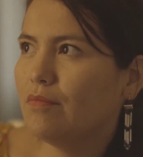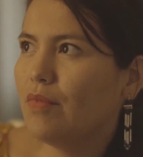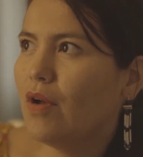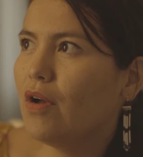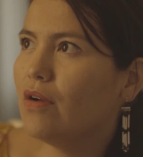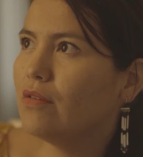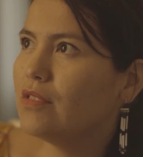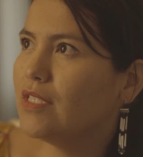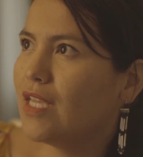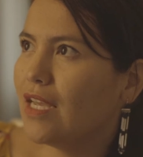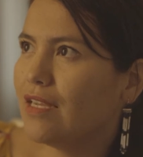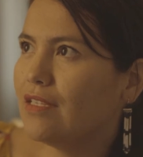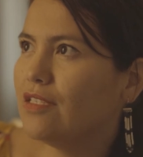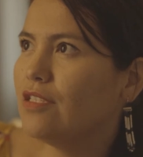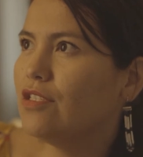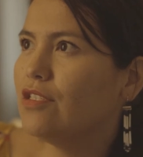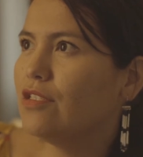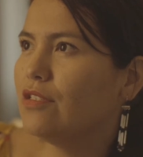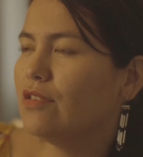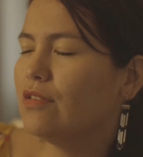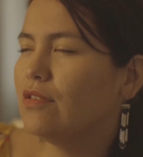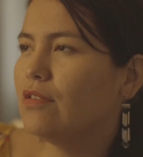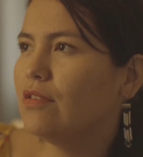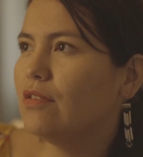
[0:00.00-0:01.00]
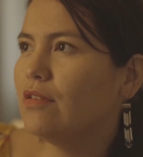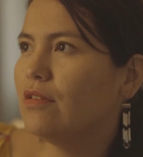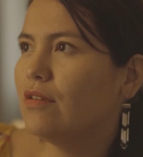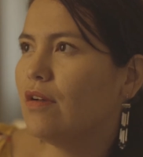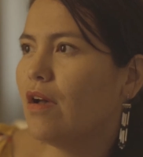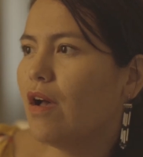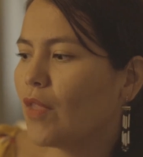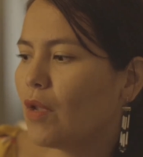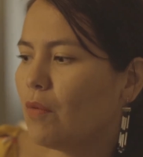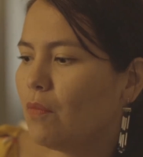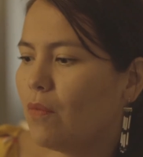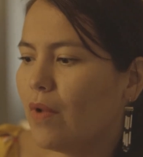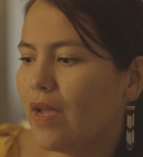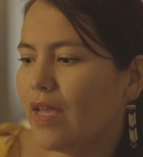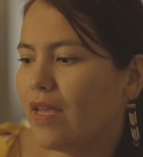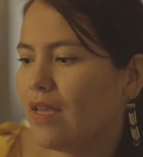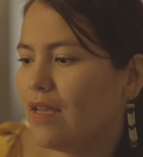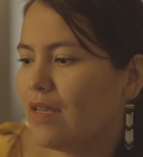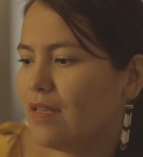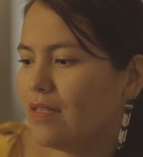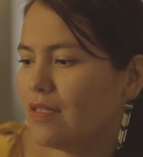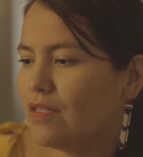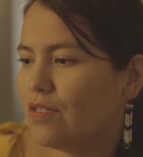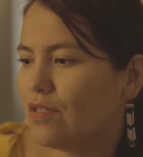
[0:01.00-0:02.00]
potential
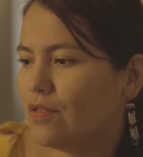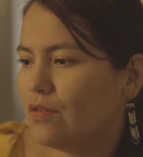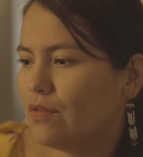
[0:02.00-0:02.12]
ways